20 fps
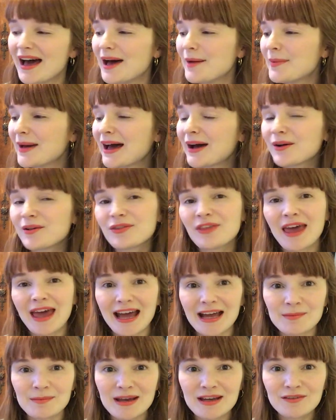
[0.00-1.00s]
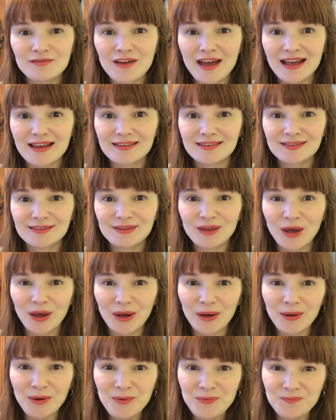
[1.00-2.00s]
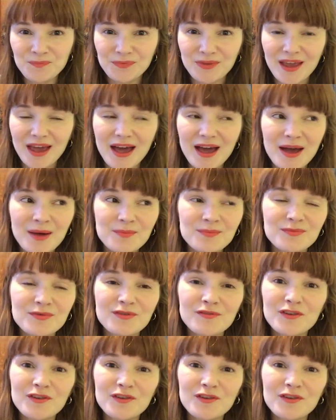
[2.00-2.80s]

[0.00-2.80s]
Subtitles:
about the Handmade Fair. So